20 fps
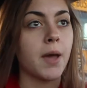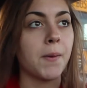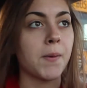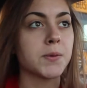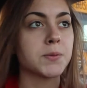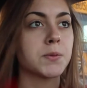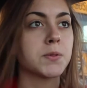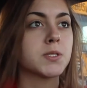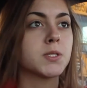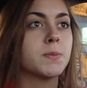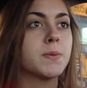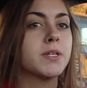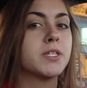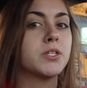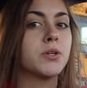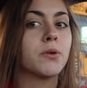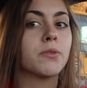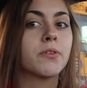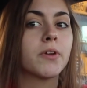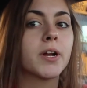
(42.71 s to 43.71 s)
It was supposed to be
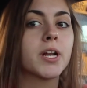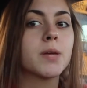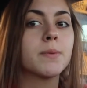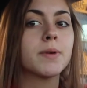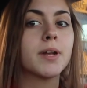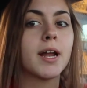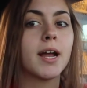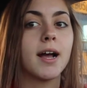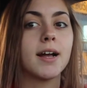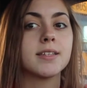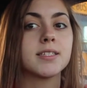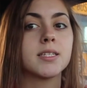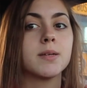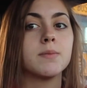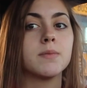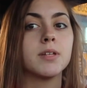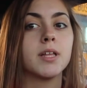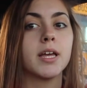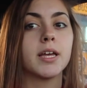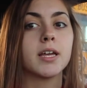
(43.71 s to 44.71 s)
2:30, but I asked
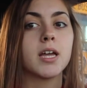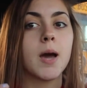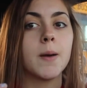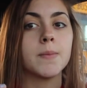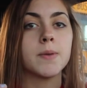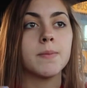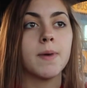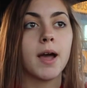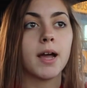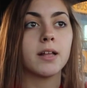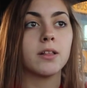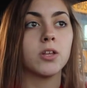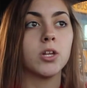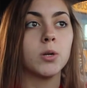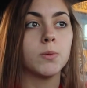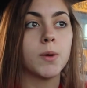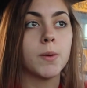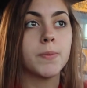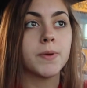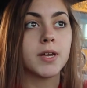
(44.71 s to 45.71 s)
them to like cut me back a
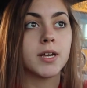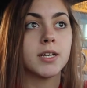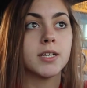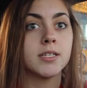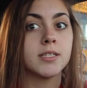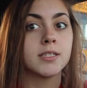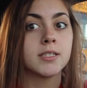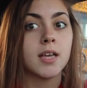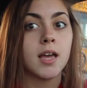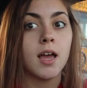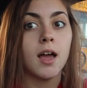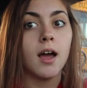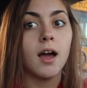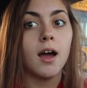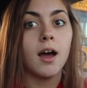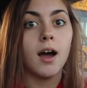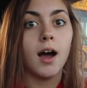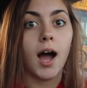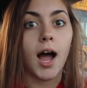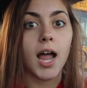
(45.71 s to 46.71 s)
little bit because
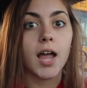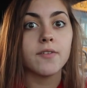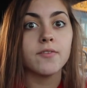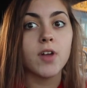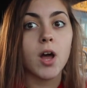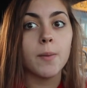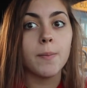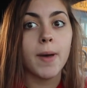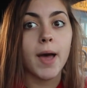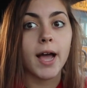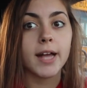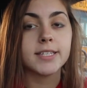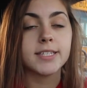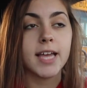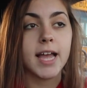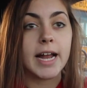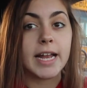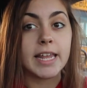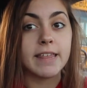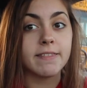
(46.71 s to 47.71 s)
I have not
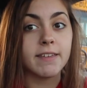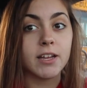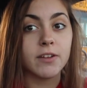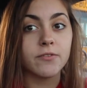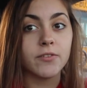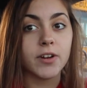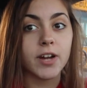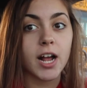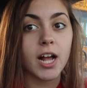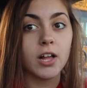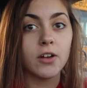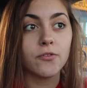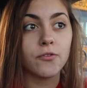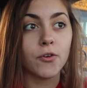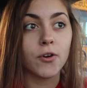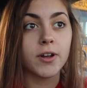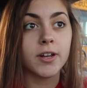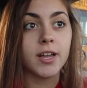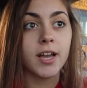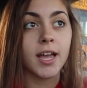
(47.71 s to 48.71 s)
packed anything for
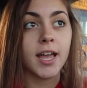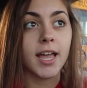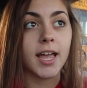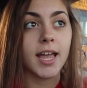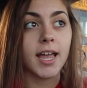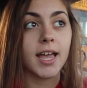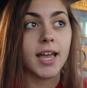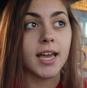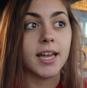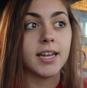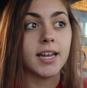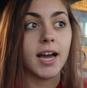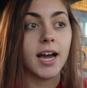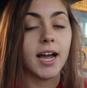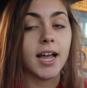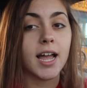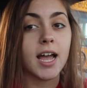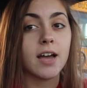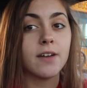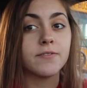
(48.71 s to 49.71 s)
California, and
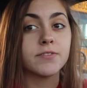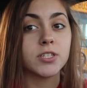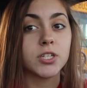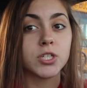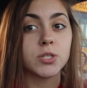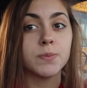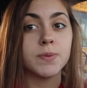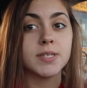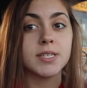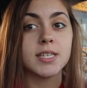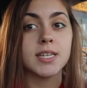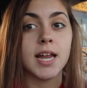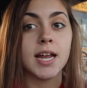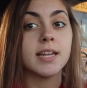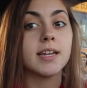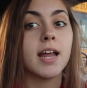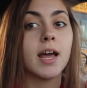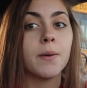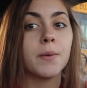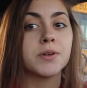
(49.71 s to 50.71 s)
I have such a busy
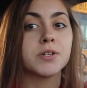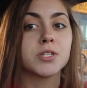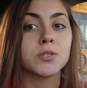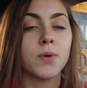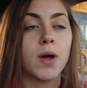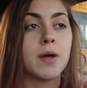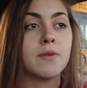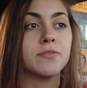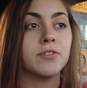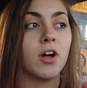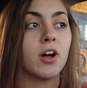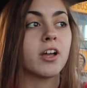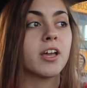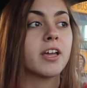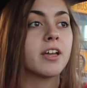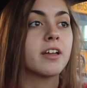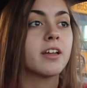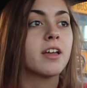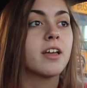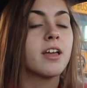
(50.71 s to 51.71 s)
day today, which is why I'm
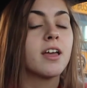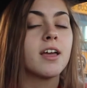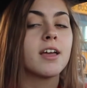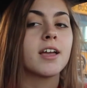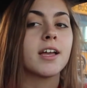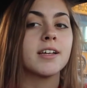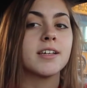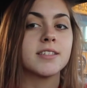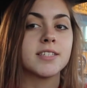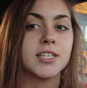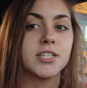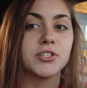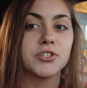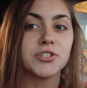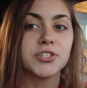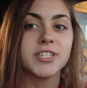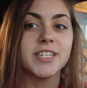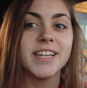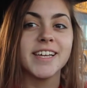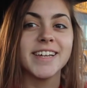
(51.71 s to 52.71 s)
vlogging, because
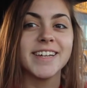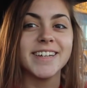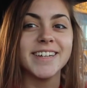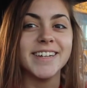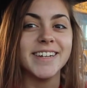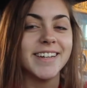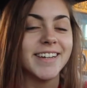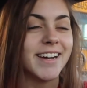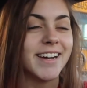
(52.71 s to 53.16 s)
interesting.